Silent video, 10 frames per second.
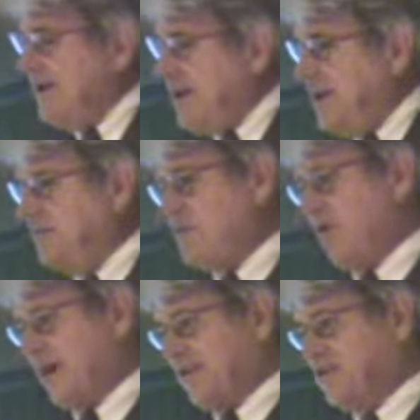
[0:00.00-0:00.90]
Even
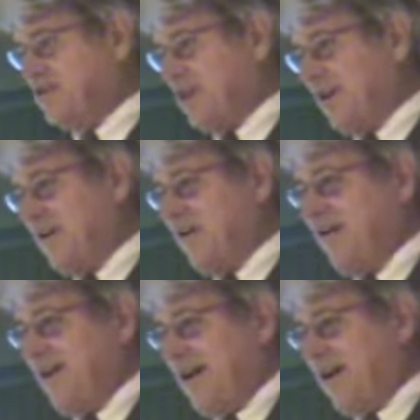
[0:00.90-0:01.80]
though I could say,
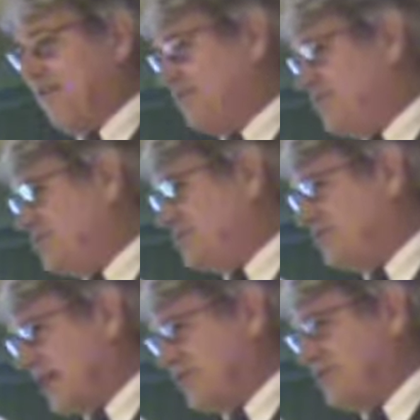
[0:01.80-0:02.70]
I'm from Houston,
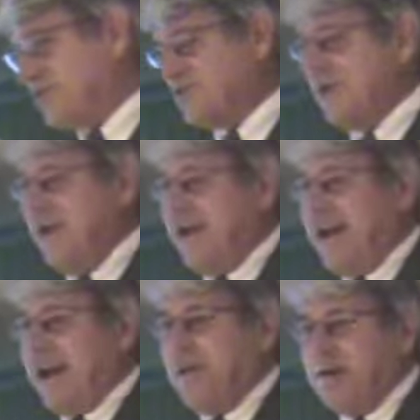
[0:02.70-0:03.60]
Texas,
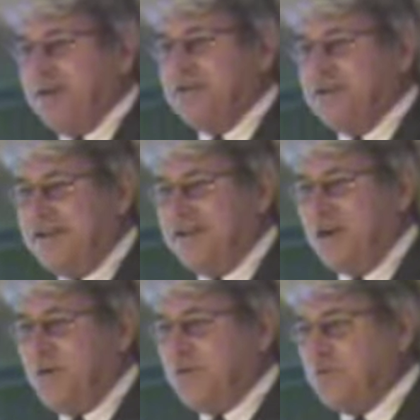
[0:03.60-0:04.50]
and I'm here to tell you
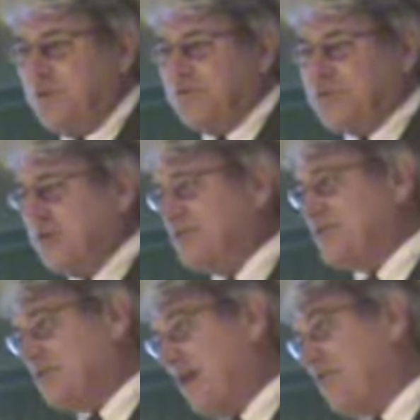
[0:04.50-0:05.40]
going to the World Series
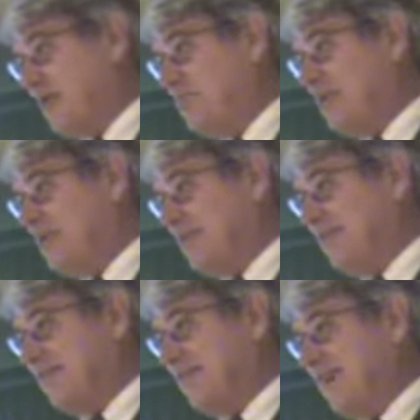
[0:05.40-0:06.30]
is not that big a
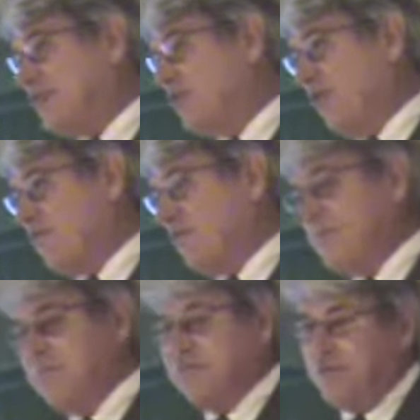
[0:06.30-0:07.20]
deal. It's over
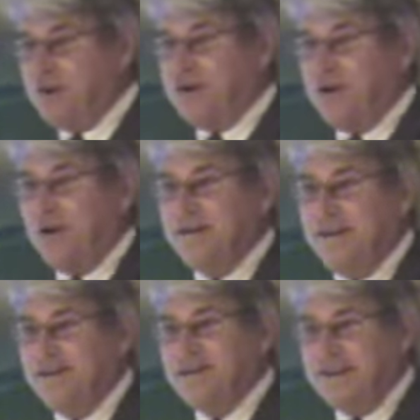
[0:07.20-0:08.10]
before you know
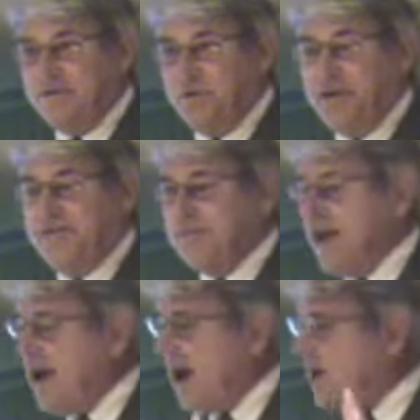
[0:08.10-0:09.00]
it, and you never win.
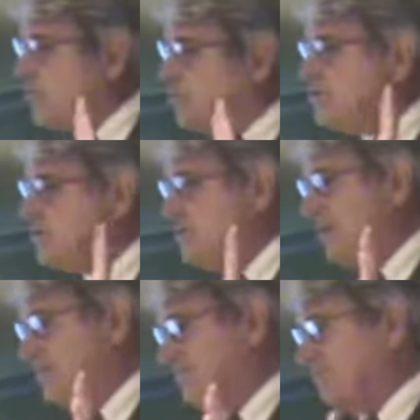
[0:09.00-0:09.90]
I wouldn't do
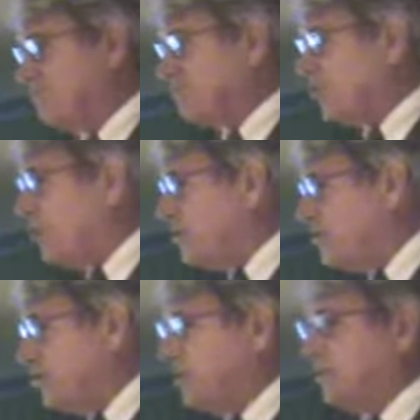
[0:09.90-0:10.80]
it.
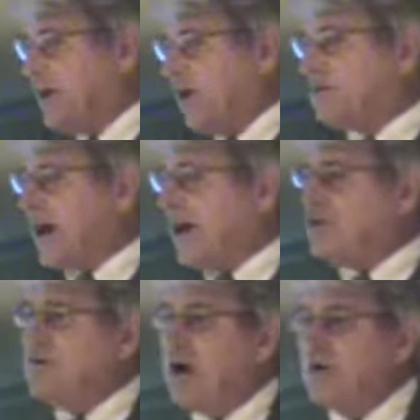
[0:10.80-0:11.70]
Wouldn't do it because I
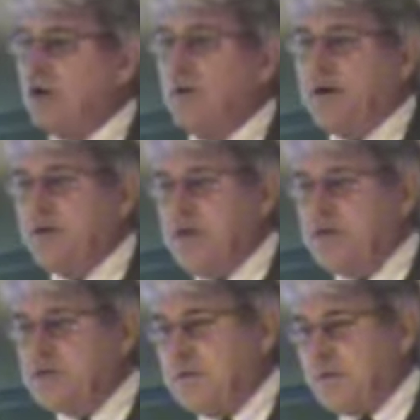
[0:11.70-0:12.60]
do not know what it
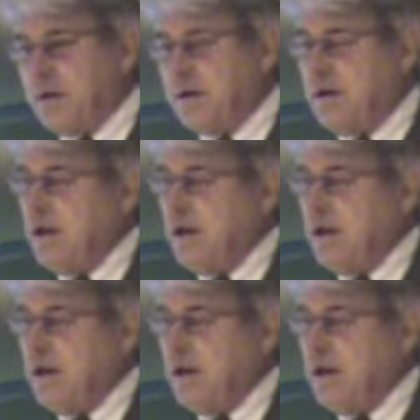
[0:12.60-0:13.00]
means up here.